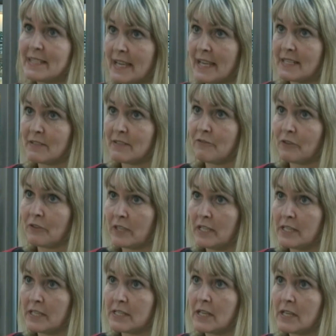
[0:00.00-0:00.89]
data for
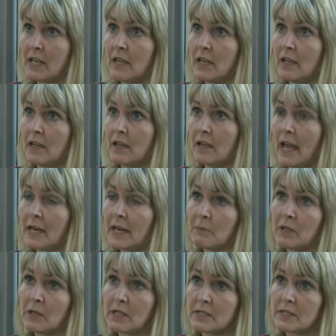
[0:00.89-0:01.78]
these
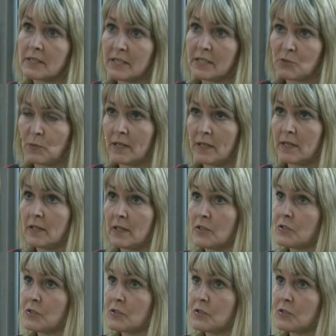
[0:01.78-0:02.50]
animals as well,